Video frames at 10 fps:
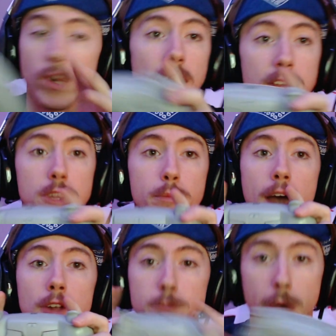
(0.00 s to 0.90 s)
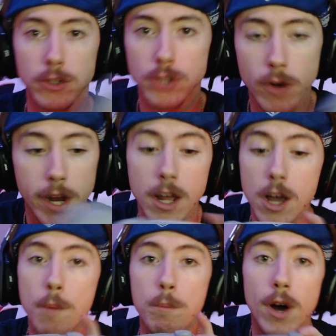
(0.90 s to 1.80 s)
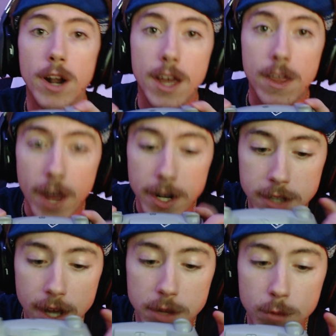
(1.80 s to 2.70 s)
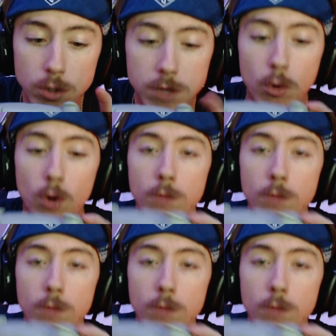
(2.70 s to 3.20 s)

Not even paddles. Paddles are great, but that is not the most important